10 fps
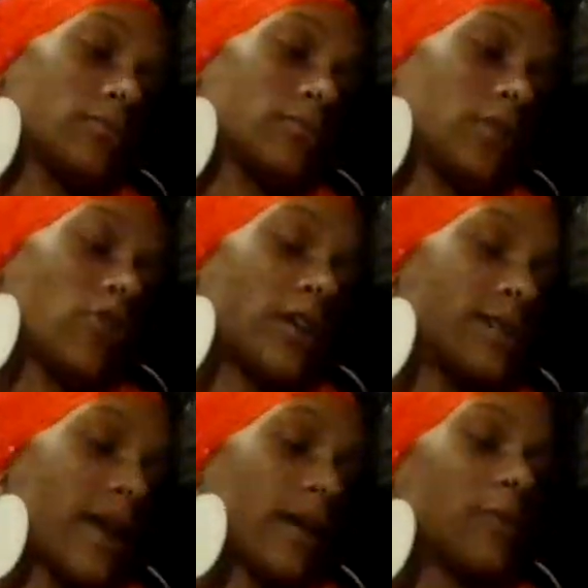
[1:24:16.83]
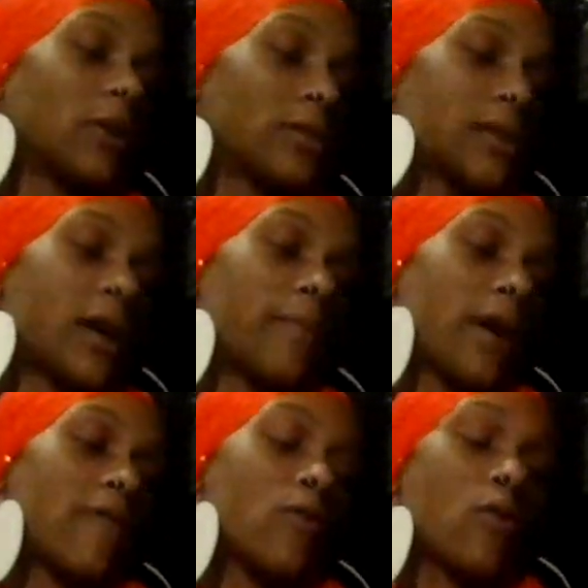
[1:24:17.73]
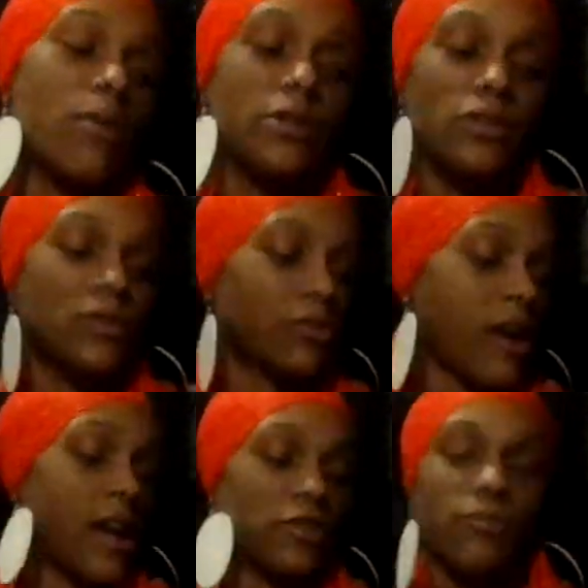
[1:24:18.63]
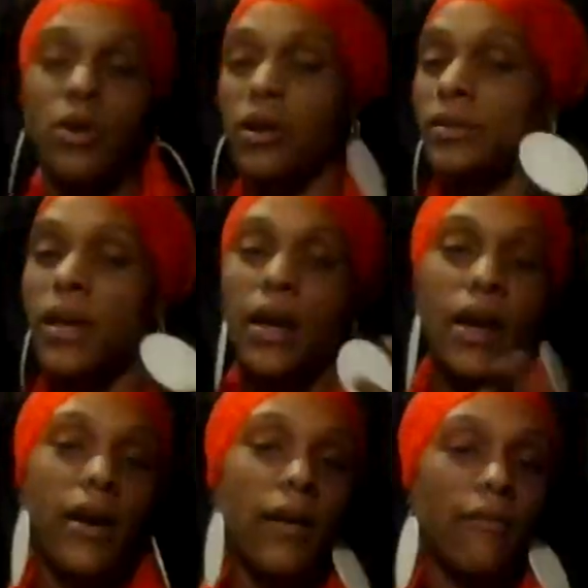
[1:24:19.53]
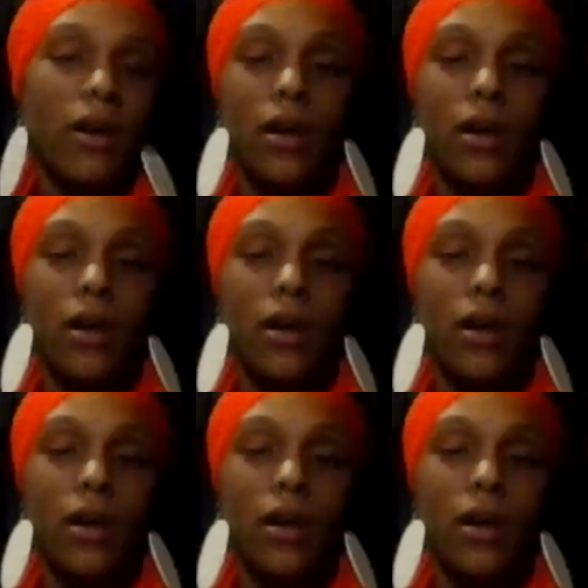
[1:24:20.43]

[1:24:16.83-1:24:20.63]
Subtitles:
They try to attack me all the time. I have a whole bunch of scratch marks. I have...